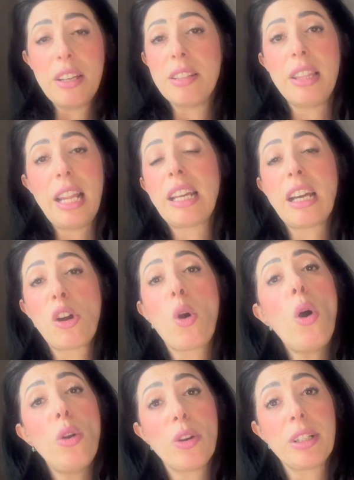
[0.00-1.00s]
like a
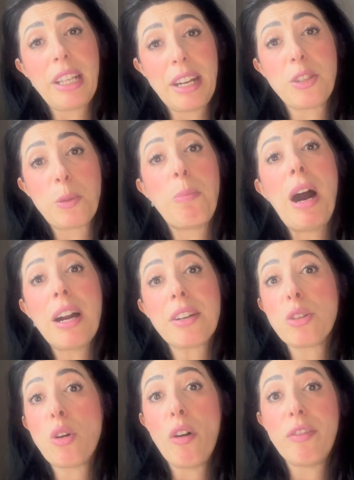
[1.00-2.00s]
color that is
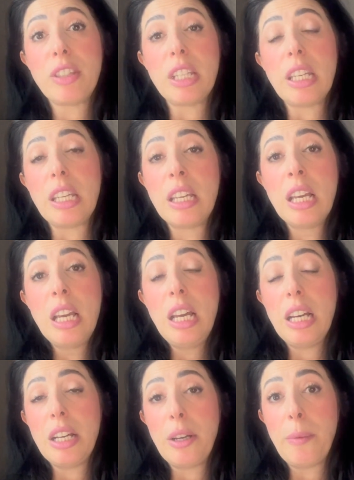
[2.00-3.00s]
part of the
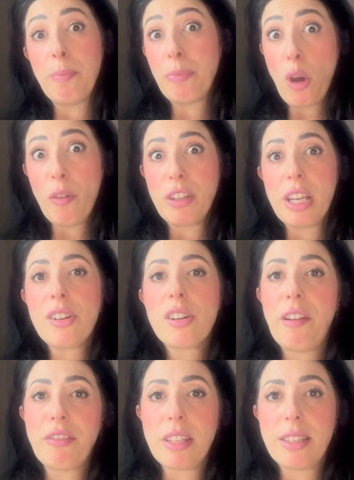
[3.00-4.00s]

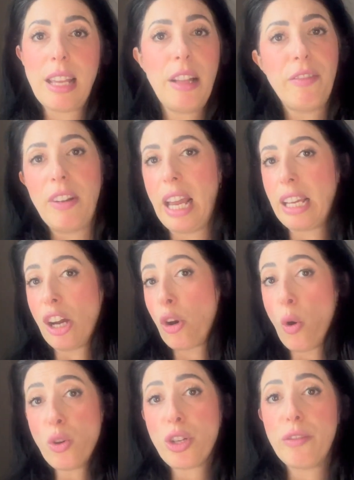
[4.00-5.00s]
aircraft itself, like a
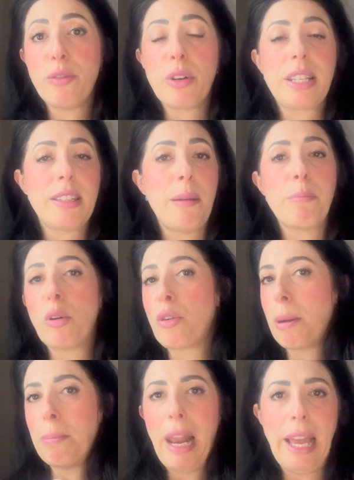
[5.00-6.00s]
cushion, for example, or
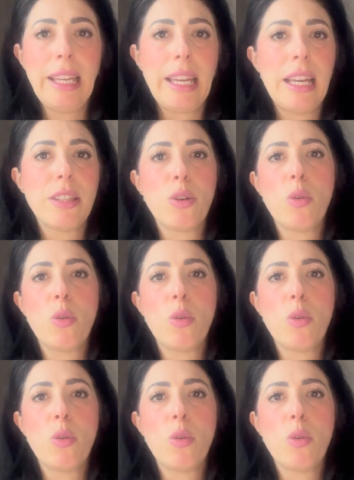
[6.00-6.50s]
a blanket,